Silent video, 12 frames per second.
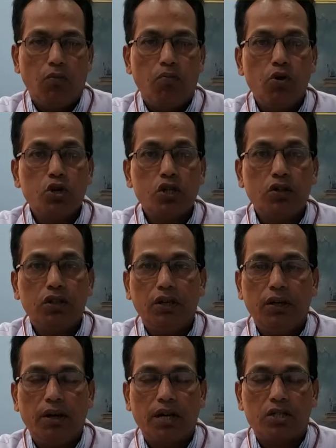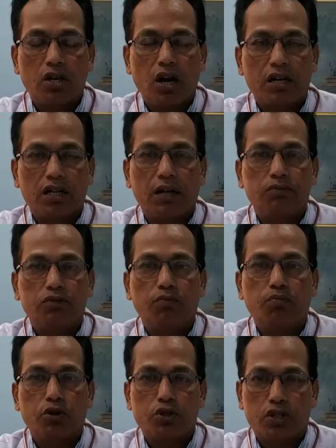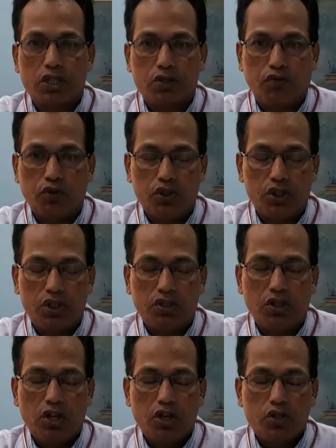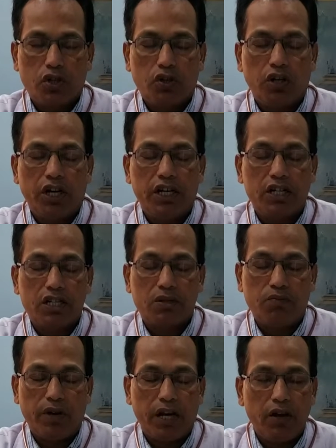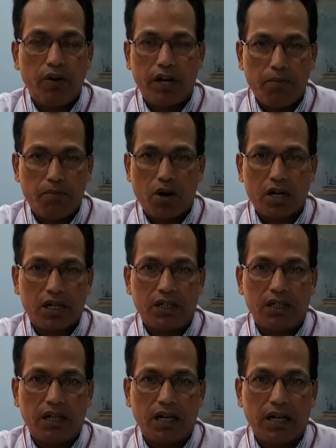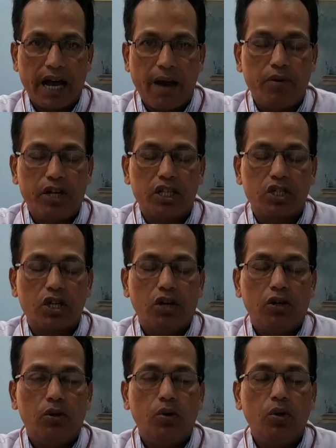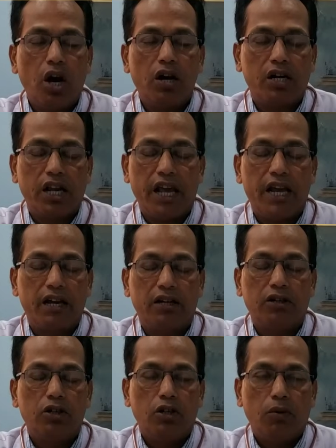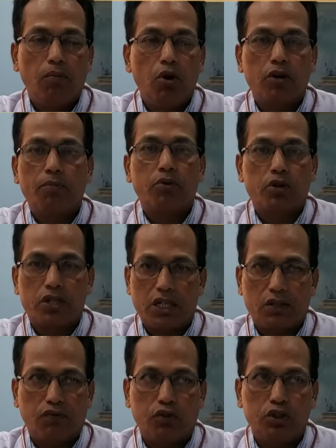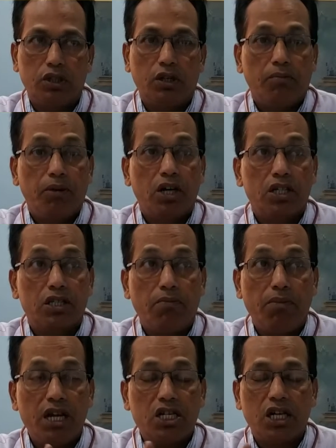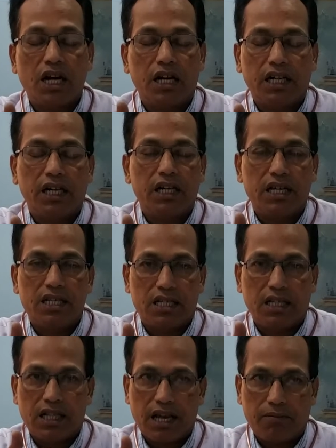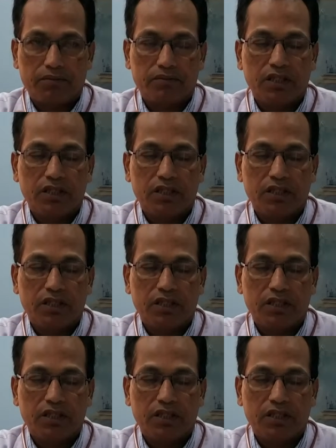Most of the salt comes from processed foods. So it is very, very important that diabetics do not take more of processed foods, because the major content is in them.